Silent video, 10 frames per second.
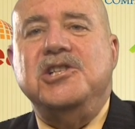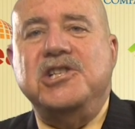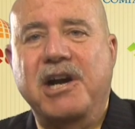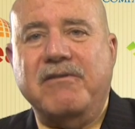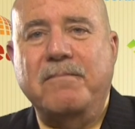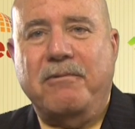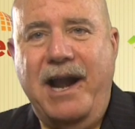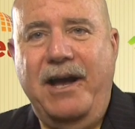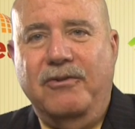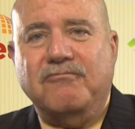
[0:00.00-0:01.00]
Jerry
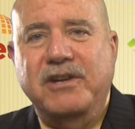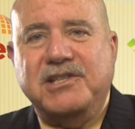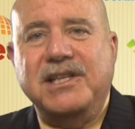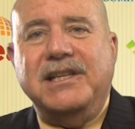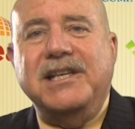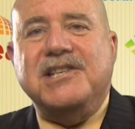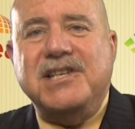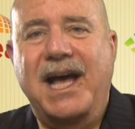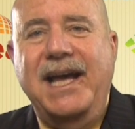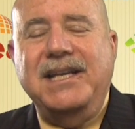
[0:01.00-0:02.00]
Brown recently
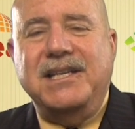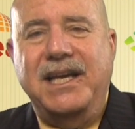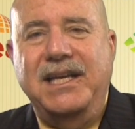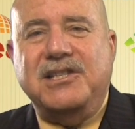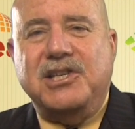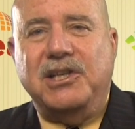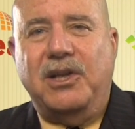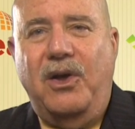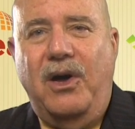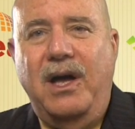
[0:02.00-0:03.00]
signed into
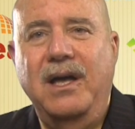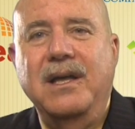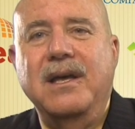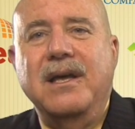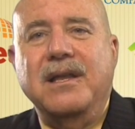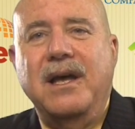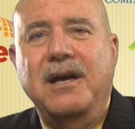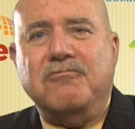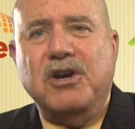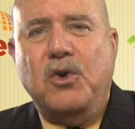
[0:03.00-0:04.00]
law
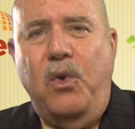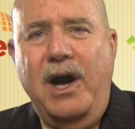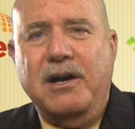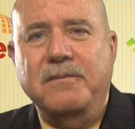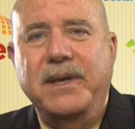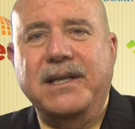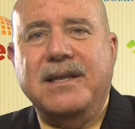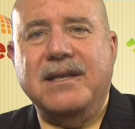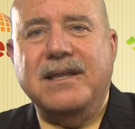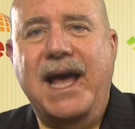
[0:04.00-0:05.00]
a
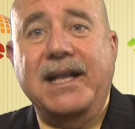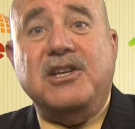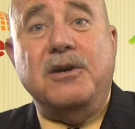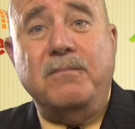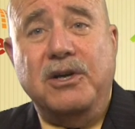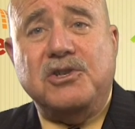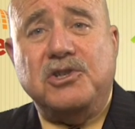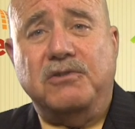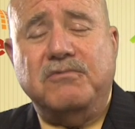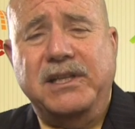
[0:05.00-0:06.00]
requirement that
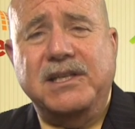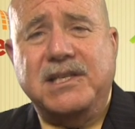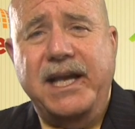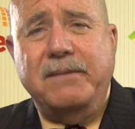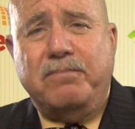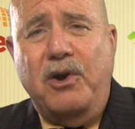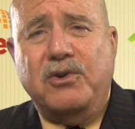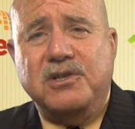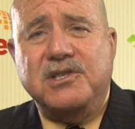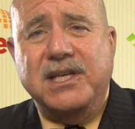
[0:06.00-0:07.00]
commercial real estate
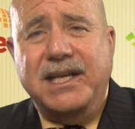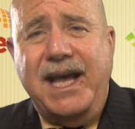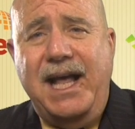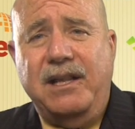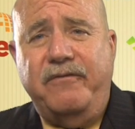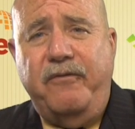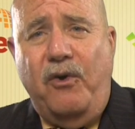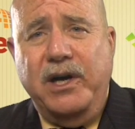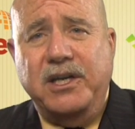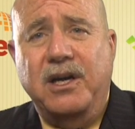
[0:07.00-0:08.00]
brokers in
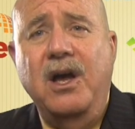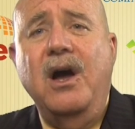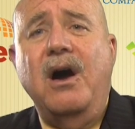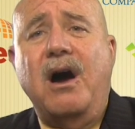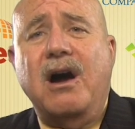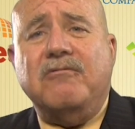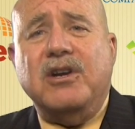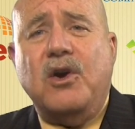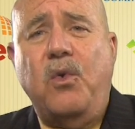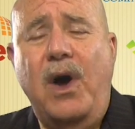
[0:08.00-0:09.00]
California are
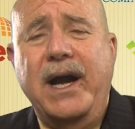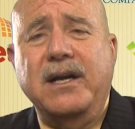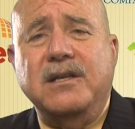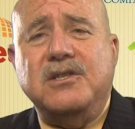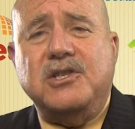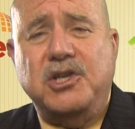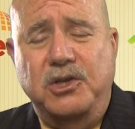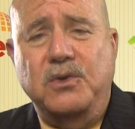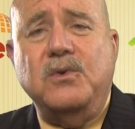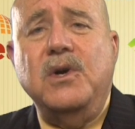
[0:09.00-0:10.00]
required
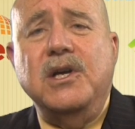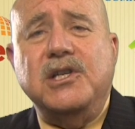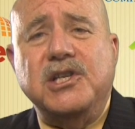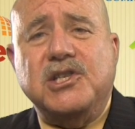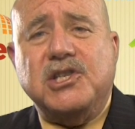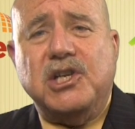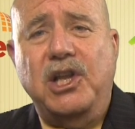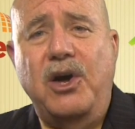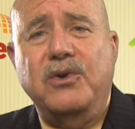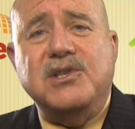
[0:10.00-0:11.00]
to
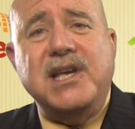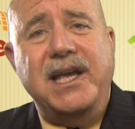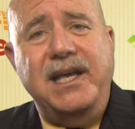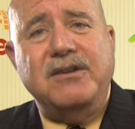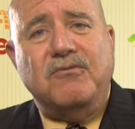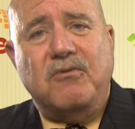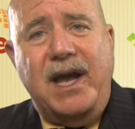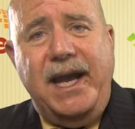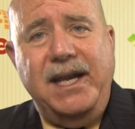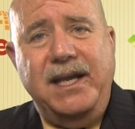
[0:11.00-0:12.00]
disclose in
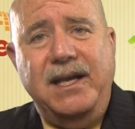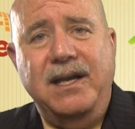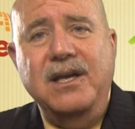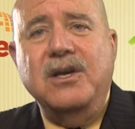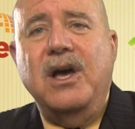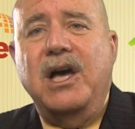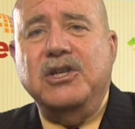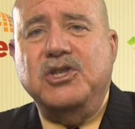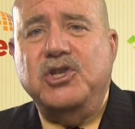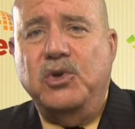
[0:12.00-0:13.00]
writing a
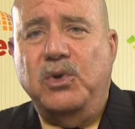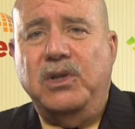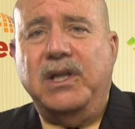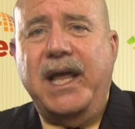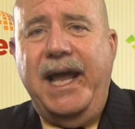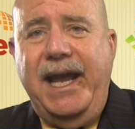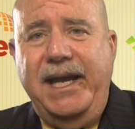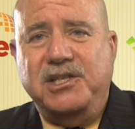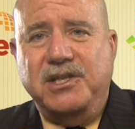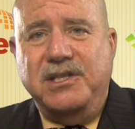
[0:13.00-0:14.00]
dual
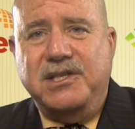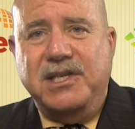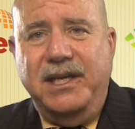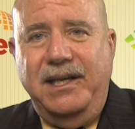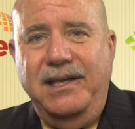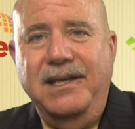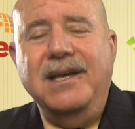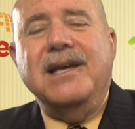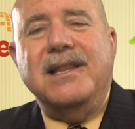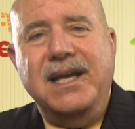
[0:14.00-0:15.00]
agency.
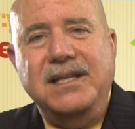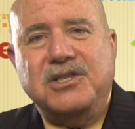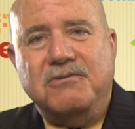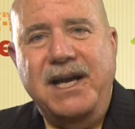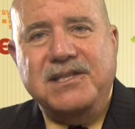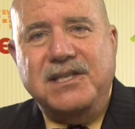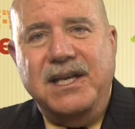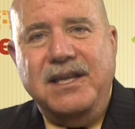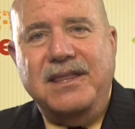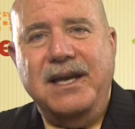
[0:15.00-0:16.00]
The
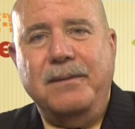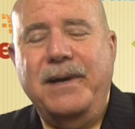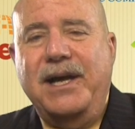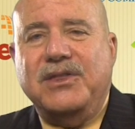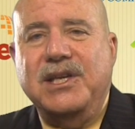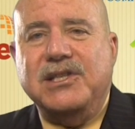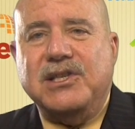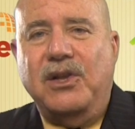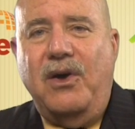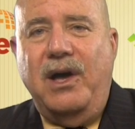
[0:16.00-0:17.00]
interesting thing about
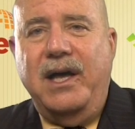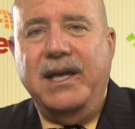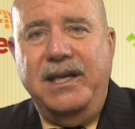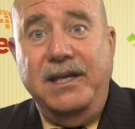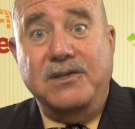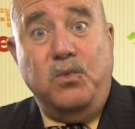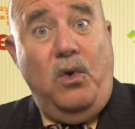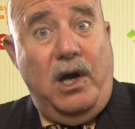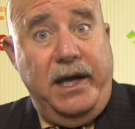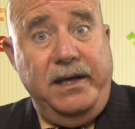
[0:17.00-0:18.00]
this law is,
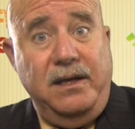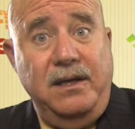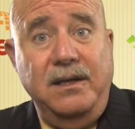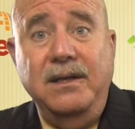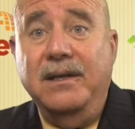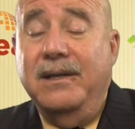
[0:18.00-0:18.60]
one,